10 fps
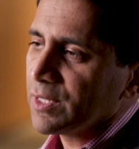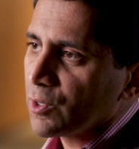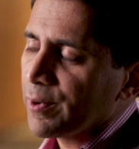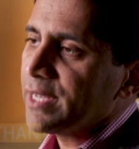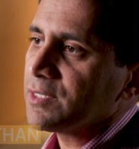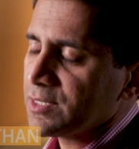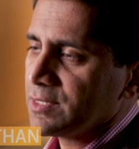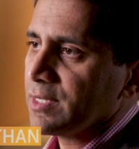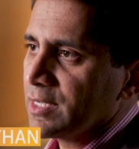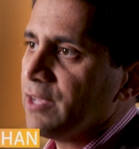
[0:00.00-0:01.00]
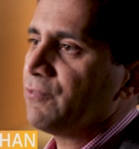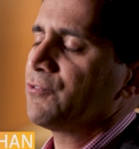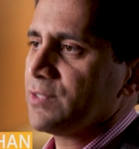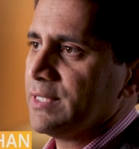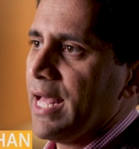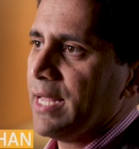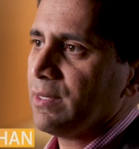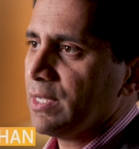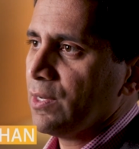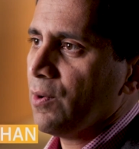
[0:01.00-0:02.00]
the greatest gifts that,
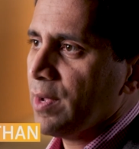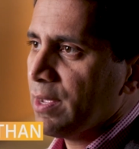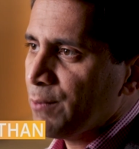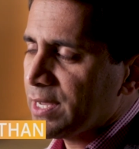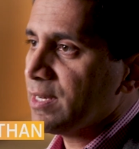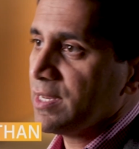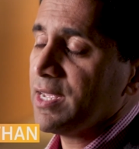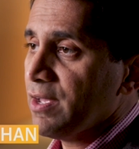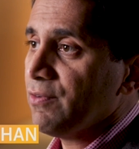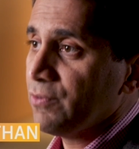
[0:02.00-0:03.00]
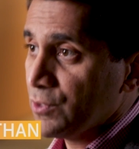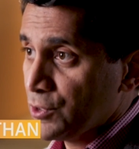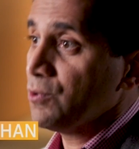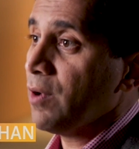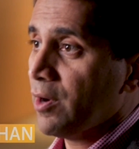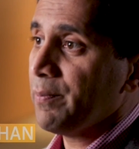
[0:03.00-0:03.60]
you know, we can give to our